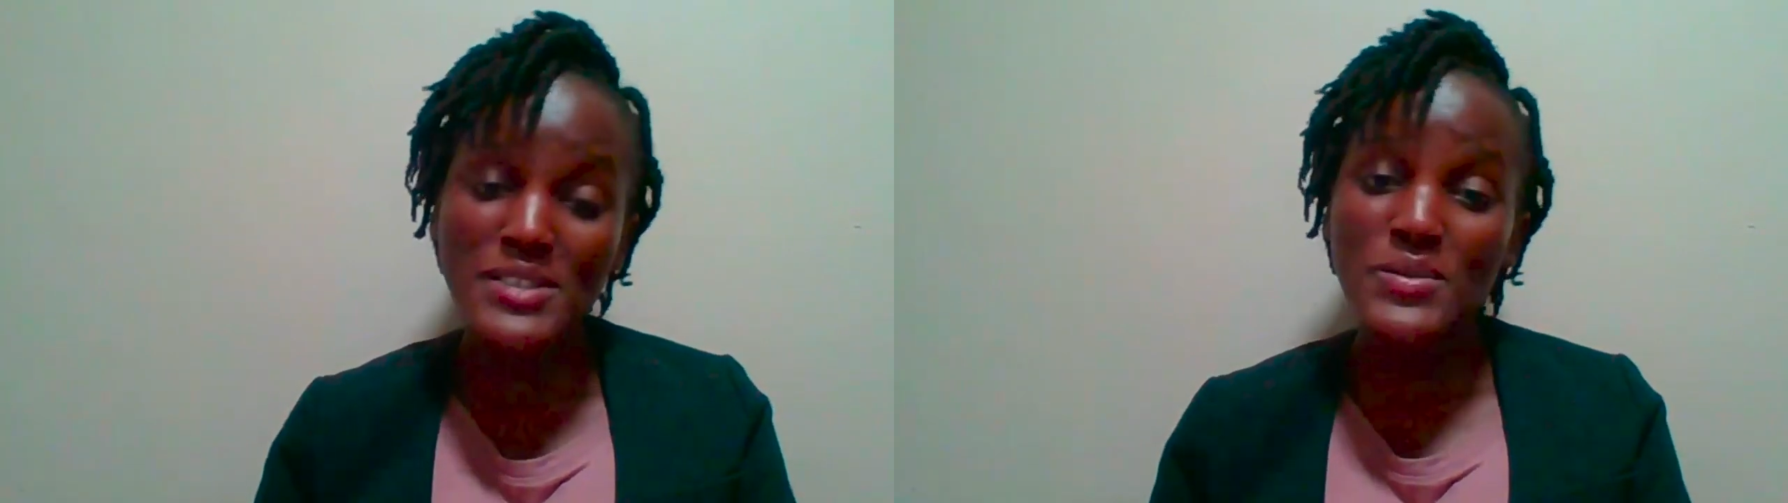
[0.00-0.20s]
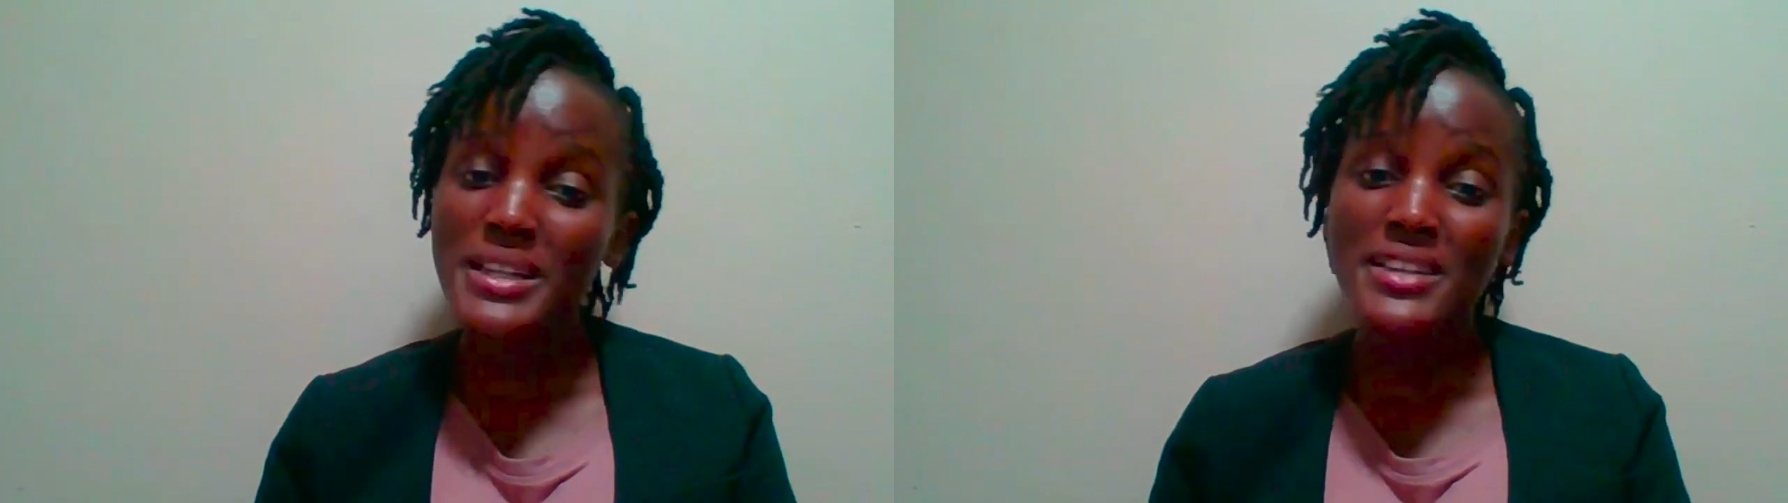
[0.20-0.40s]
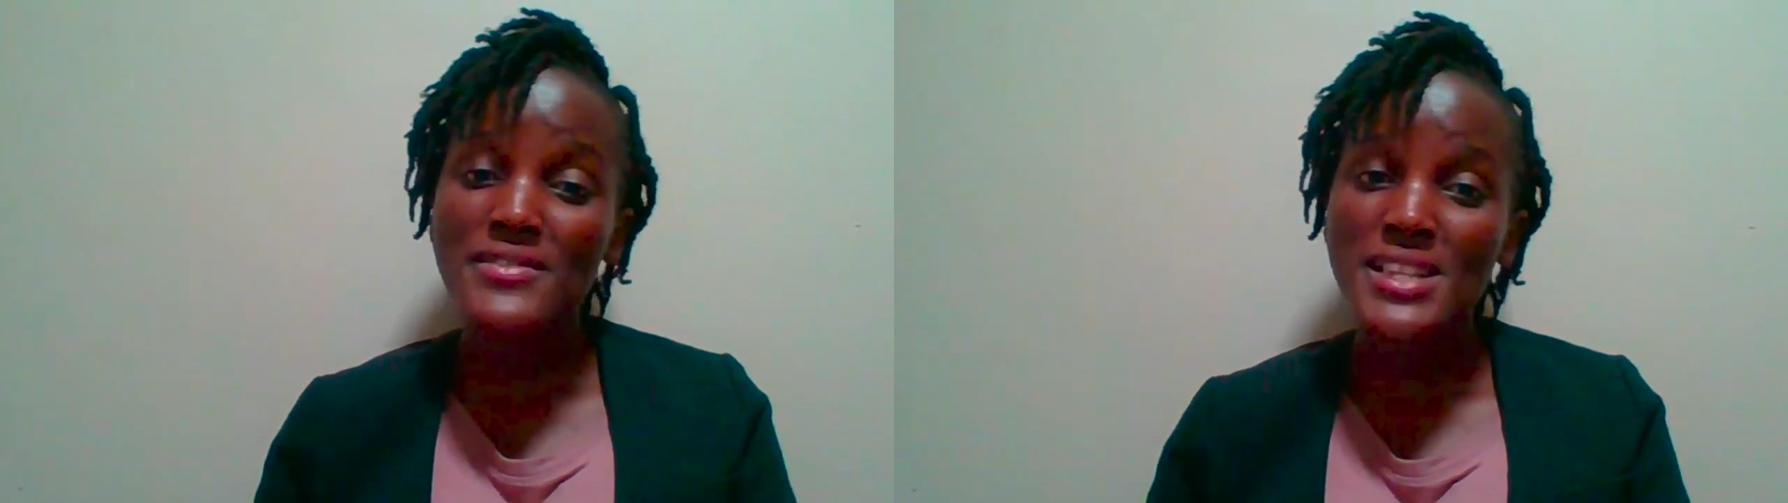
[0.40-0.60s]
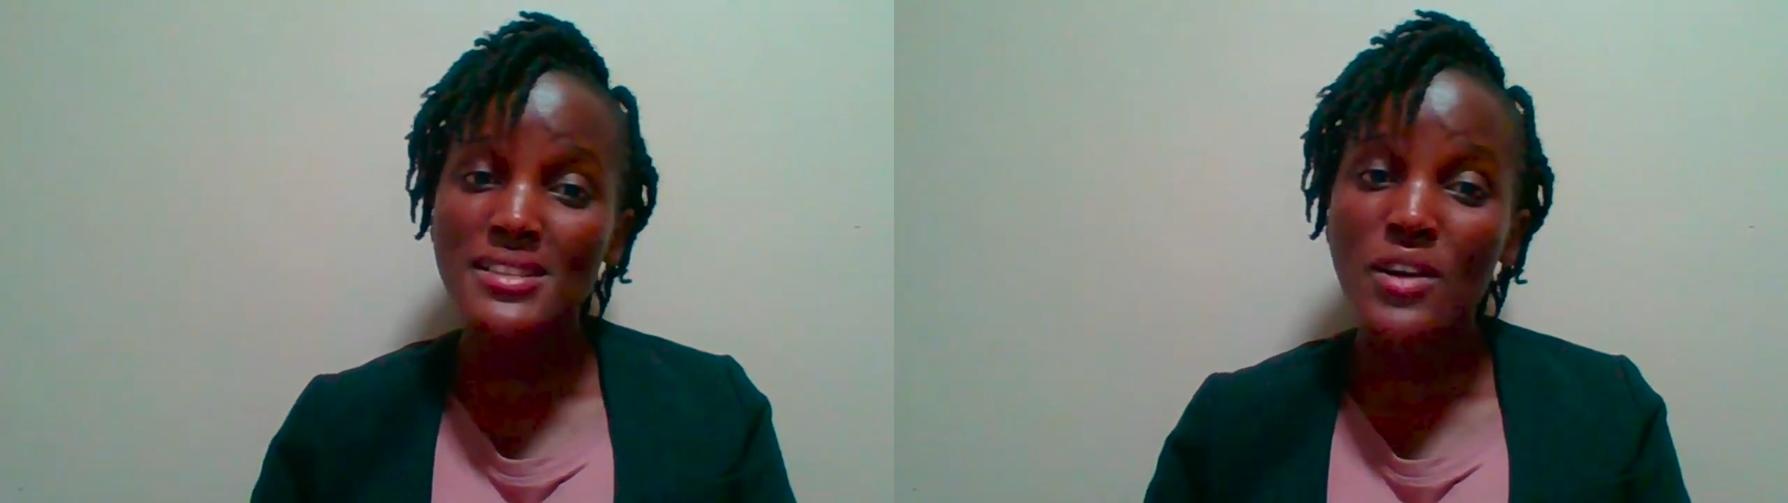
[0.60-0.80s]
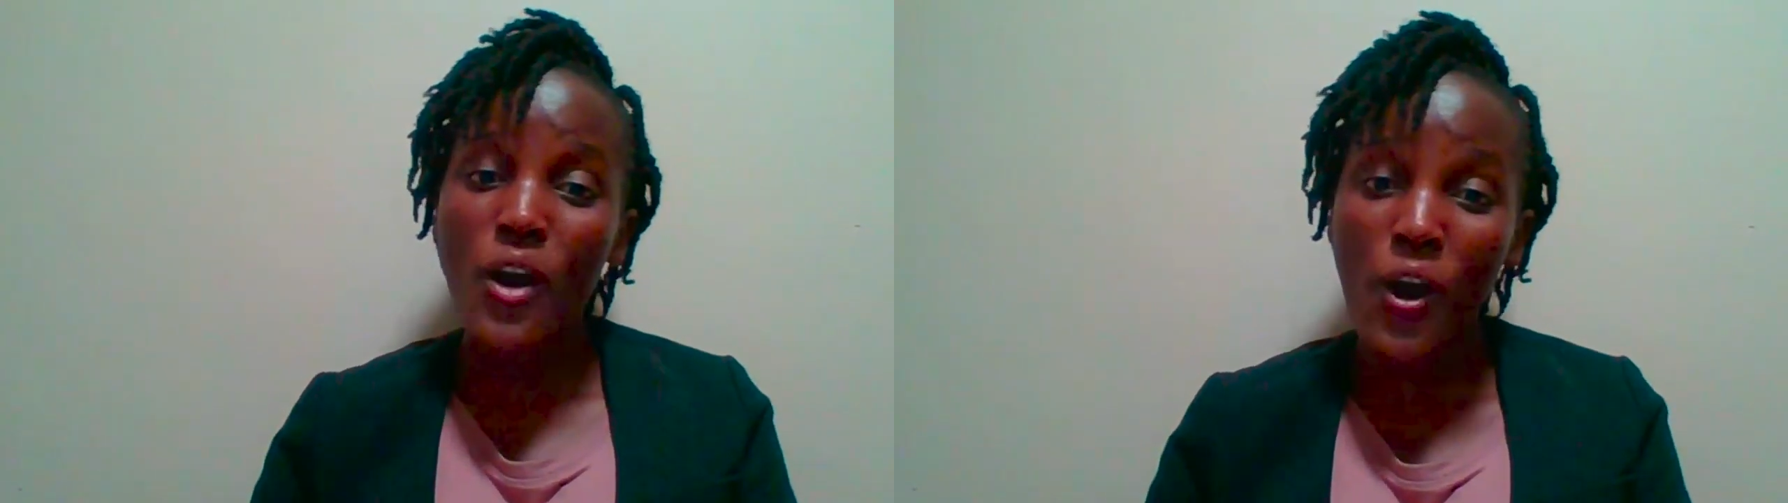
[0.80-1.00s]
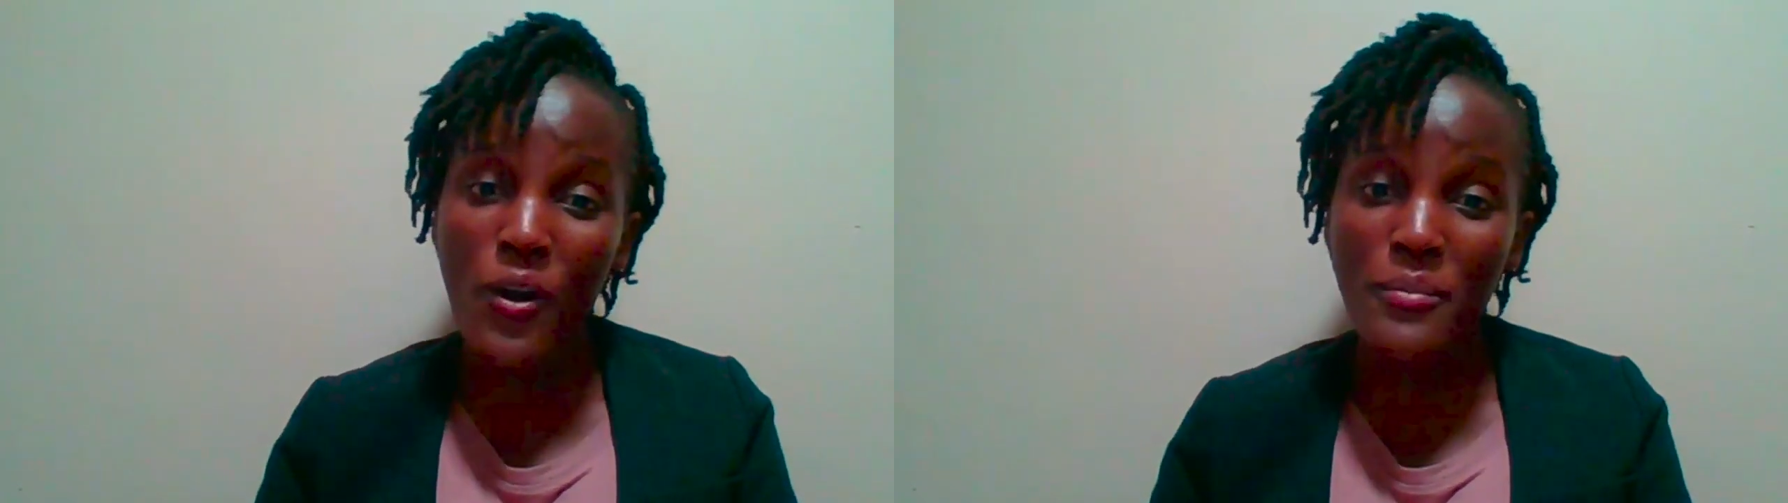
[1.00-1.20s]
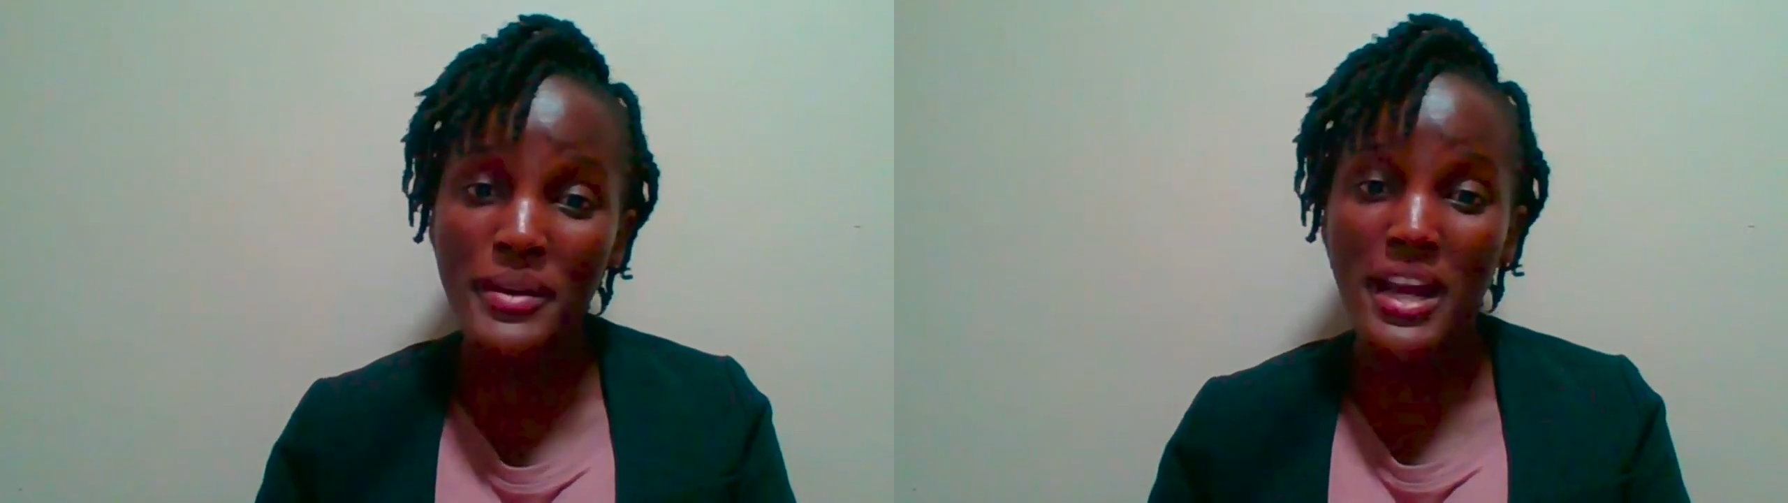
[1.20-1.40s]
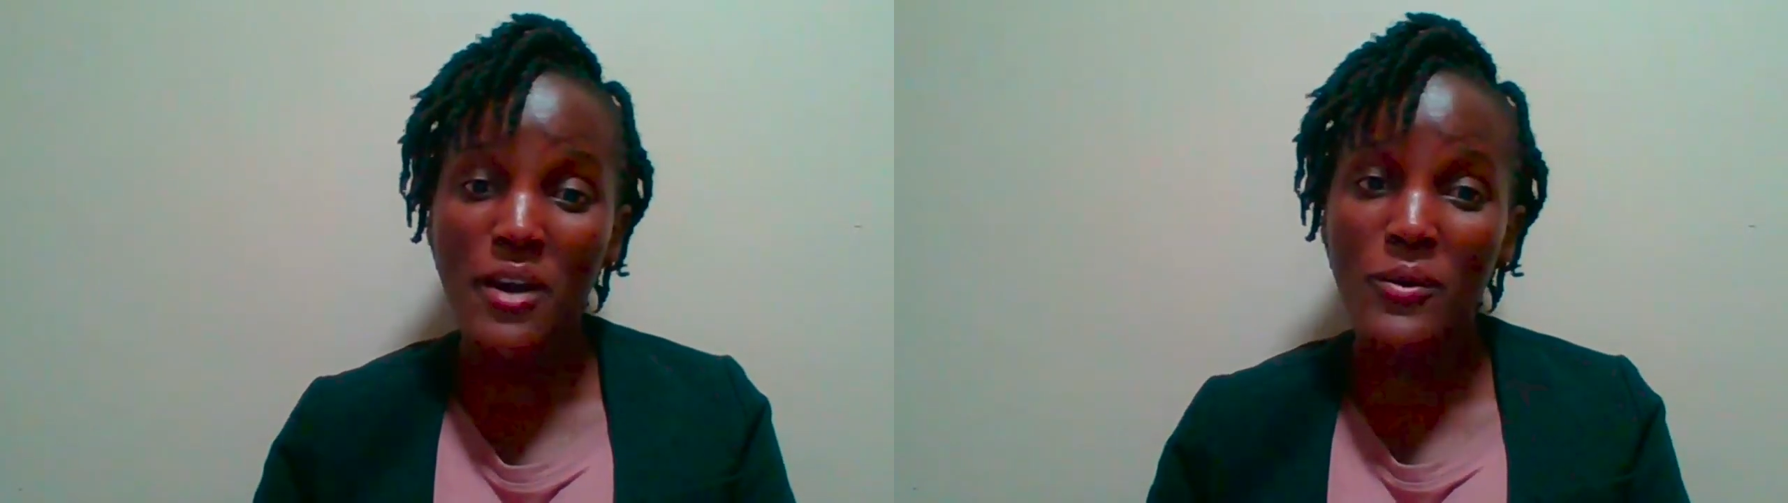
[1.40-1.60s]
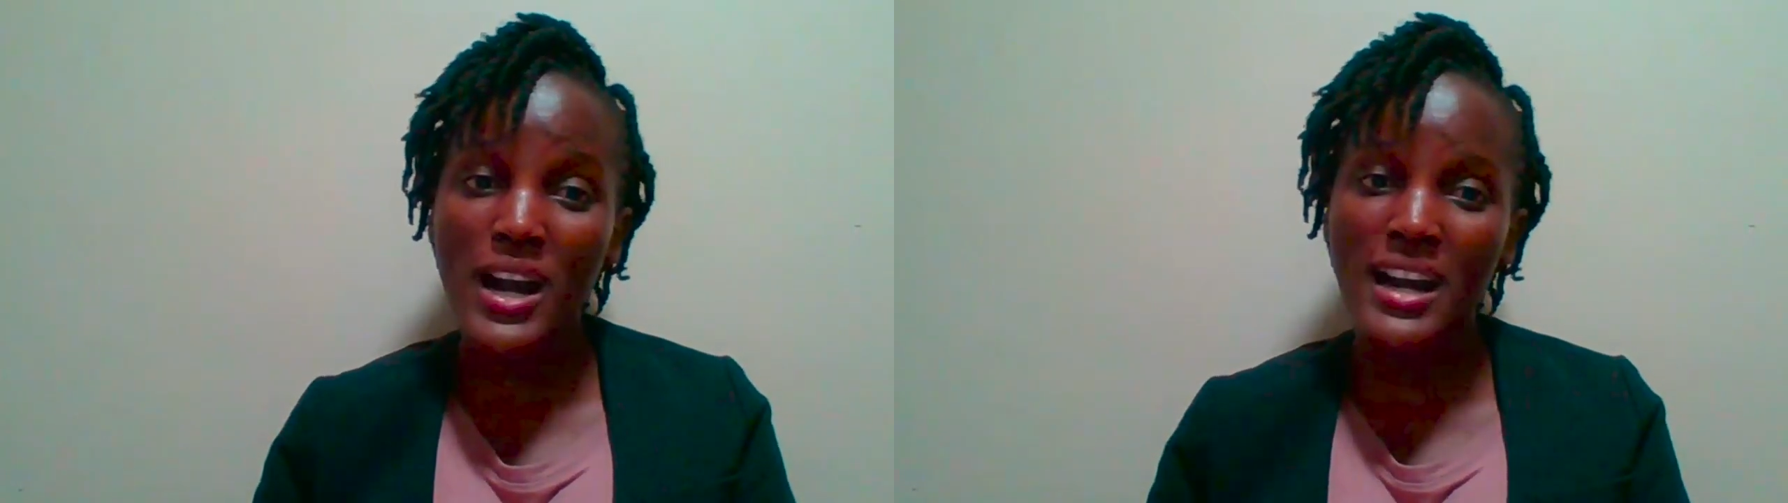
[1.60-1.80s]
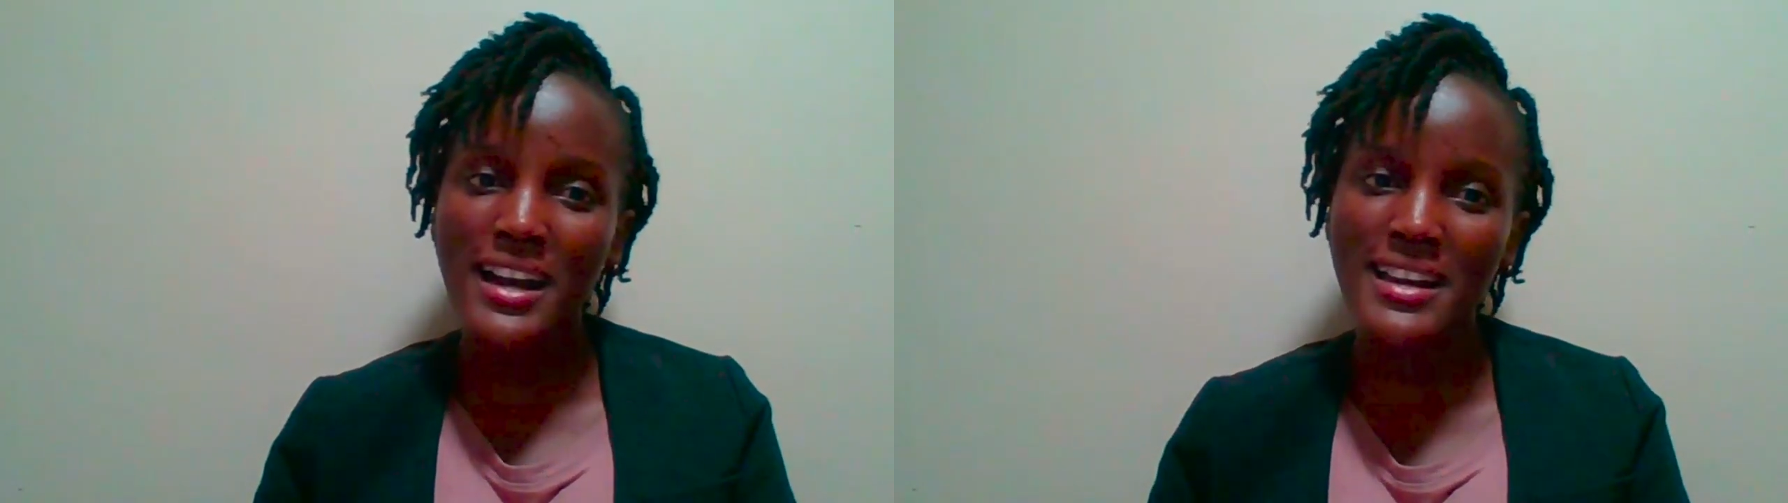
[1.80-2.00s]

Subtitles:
is what gives us hope in our work,